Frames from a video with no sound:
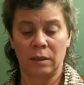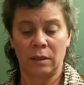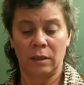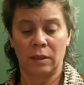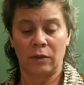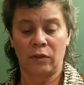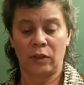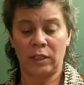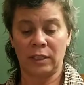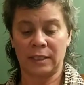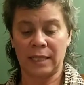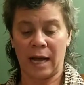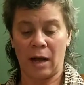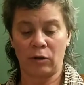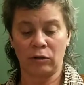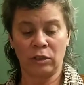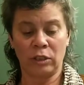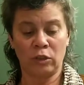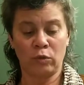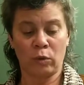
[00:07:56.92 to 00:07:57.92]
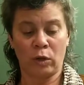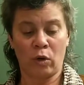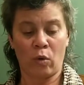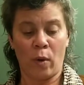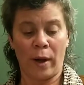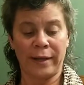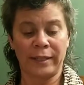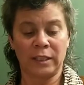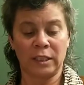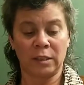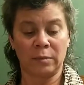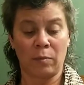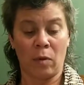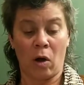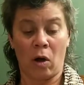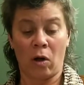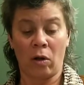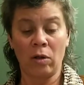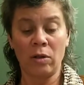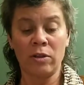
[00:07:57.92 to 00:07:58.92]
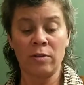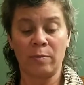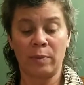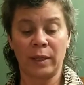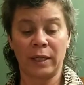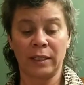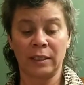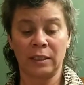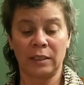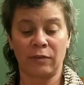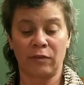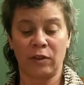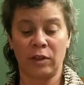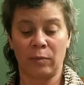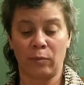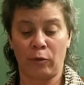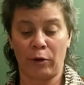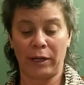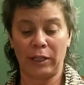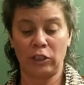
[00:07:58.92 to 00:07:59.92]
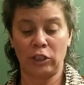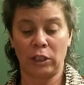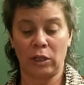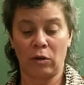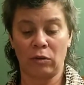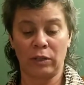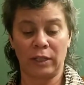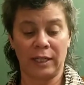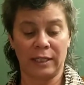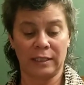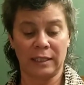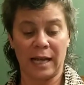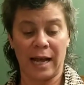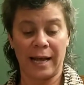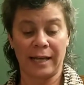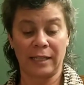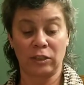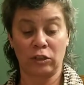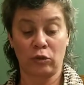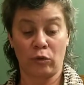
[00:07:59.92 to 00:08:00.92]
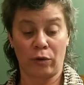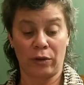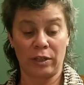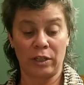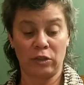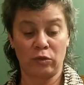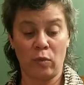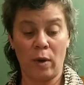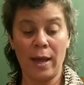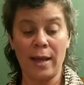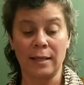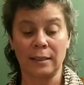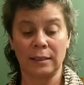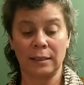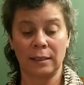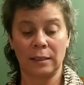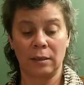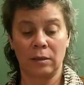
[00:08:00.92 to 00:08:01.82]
These houses were quite small, the biggest of them reaching only as high as Dorothy's waist.